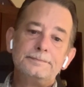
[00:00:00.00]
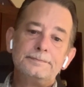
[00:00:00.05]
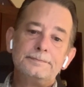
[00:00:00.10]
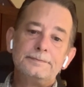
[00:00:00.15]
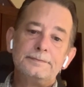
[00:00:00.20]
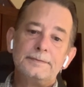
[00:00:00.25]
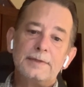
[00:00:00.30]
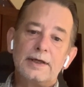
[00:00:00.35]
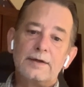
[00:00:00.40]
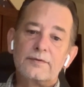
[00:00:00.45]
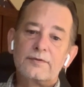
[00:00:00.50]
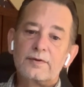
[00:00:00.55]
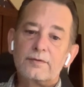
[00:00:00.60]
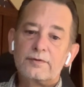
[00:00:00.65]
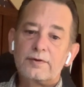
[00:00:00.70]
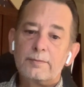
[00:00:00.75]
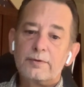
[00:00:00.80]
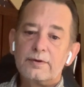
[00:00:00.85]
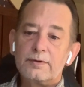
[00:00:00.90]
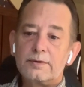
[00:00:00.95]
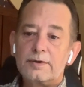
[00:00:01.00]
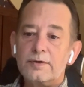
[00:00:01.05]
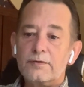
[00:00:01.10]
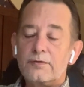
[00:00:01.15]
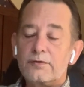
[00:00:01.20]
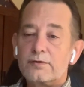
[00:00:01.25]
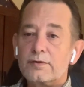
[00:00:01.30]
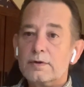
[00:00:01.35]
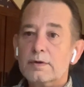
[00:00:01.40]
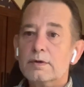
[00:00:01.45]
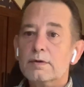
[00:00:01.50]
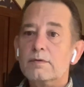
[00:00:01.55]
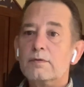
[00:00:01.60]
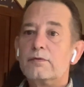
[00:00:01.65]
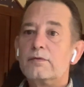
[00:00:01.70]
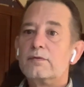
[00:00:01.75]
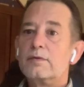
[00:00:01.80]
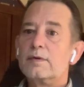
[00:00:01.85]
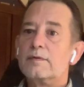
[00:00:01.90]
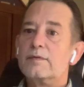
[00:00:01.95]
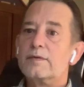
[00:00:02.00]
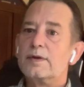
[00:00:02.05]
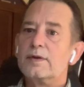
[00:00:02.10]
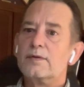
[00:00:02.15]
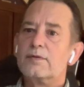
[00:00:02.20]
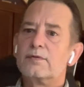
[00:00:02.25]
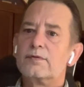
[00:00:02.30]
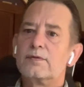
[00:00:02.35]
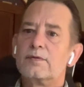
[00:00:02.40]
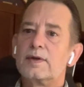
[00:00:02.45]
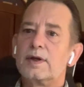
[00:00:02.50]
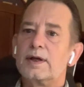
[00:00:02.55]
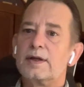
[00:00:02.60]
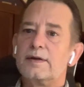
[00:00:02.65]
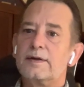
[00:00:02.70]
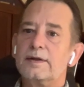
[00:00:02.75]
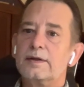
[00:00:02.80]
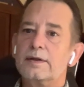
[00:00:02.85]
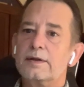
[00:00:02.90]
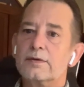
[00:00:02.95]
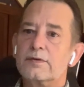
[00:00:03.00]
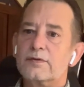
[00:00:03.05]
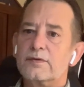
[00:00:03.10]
Now, so some of the concerns of these IT leaders